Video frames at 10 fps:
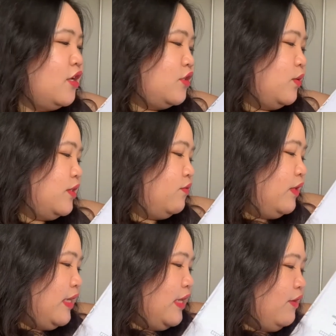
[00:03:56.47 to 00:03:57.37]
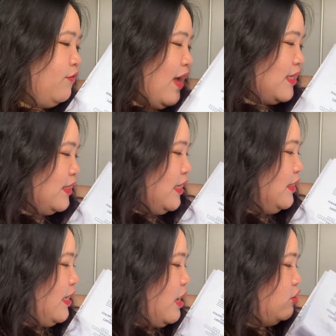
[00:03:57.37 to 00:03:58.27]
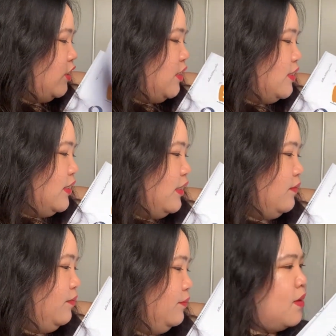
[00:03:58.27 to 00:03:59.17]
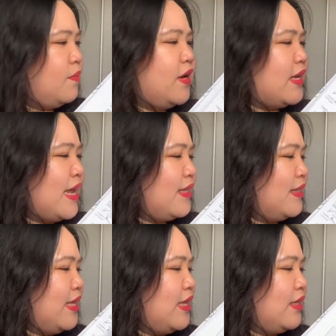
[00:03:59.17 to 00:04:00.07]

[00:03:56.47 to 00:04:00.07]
So it's really fascinating how she does it. But I think